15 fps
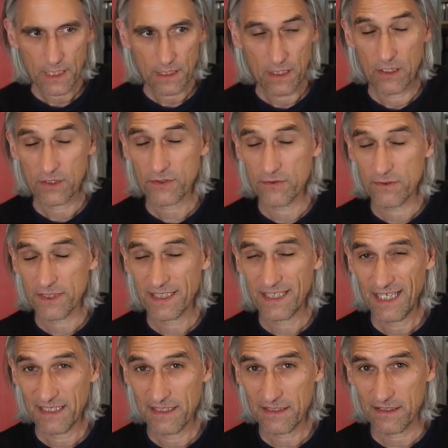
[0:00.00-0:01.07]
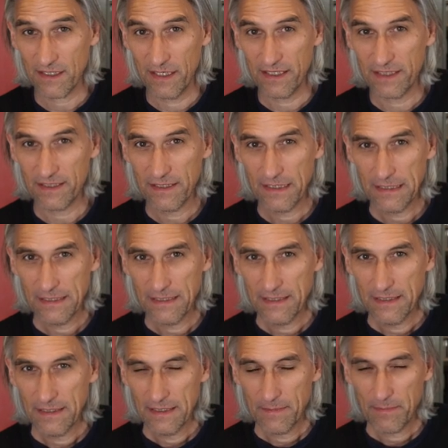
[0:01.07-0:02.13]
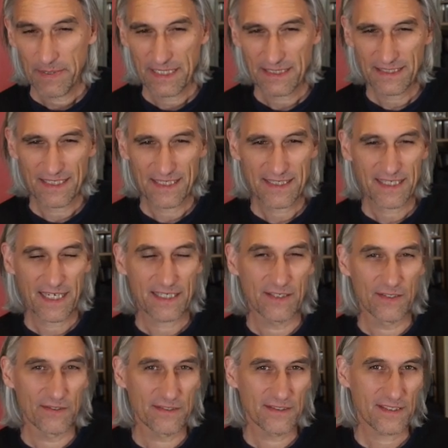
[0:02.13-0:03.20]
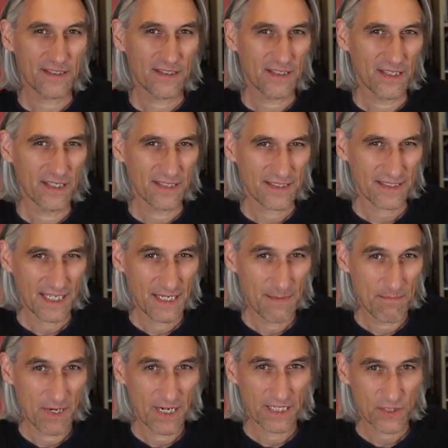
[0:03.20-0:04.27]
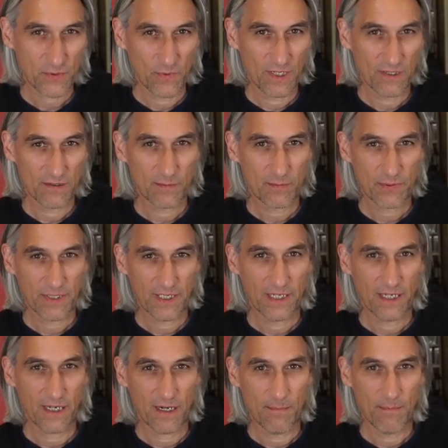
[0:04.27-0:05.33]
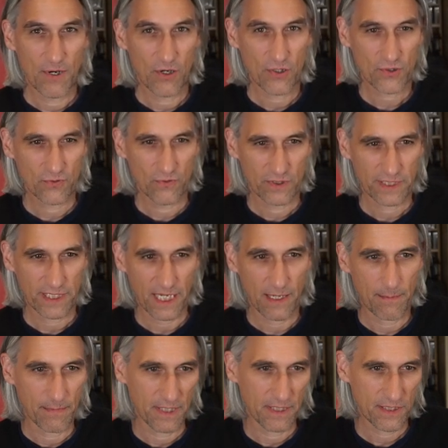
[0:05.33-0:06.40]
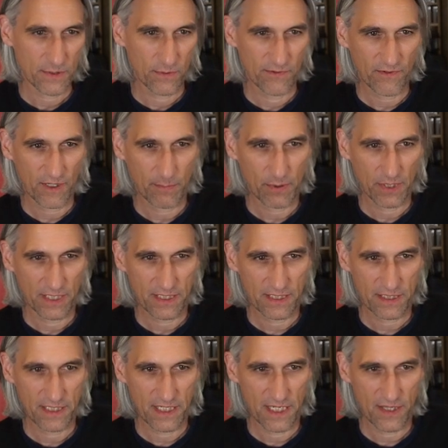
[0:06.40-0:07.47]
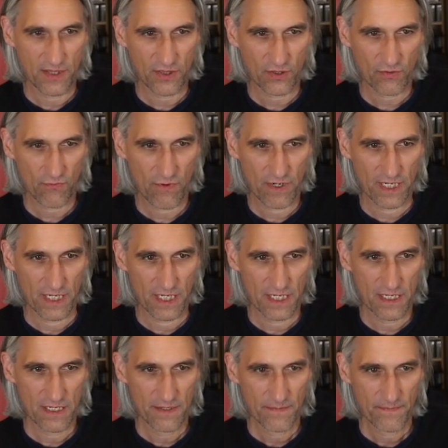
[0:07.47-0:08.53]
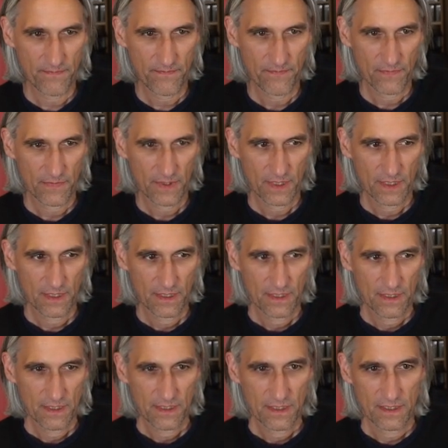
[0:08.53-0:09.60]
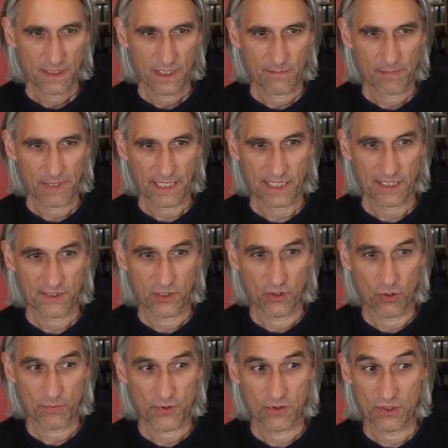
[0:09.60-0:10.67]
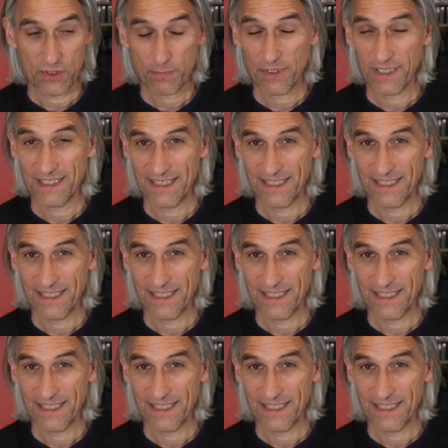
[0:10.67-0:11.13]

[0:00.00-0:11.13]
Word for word: castle's king side basically signals that he might well play a Marshall gambit. So if I play c3, then black has the option to play